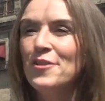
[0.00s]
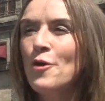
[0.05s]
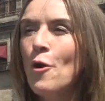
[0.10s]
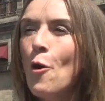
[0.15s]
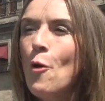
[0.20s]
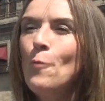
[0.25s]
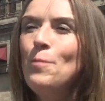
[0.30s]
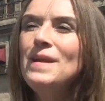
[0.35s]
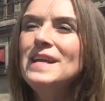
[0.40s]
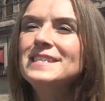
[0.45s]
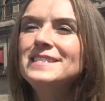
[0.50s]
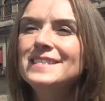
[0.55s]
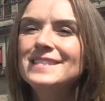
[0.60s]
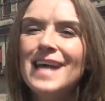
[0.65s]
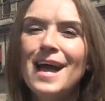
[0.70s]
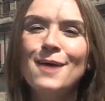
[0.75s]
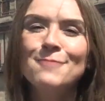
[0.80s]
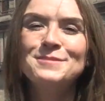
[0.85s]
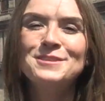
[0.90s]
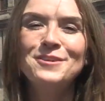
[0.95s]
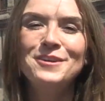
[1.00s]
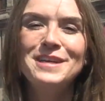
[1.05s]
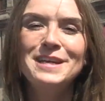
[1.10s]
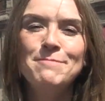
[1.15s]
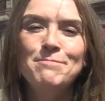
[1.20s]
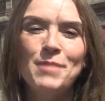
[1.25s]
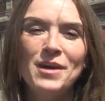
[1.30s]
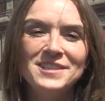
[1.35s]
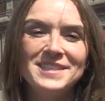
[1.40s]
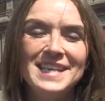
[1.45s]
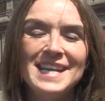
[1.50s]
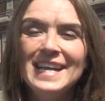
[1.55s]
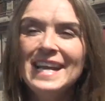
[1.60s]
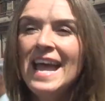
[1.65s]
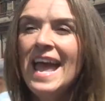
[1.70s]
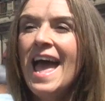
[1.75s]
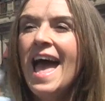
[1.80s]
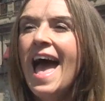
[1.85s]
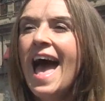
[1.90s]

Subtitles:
The whole place is absolutely buzzing,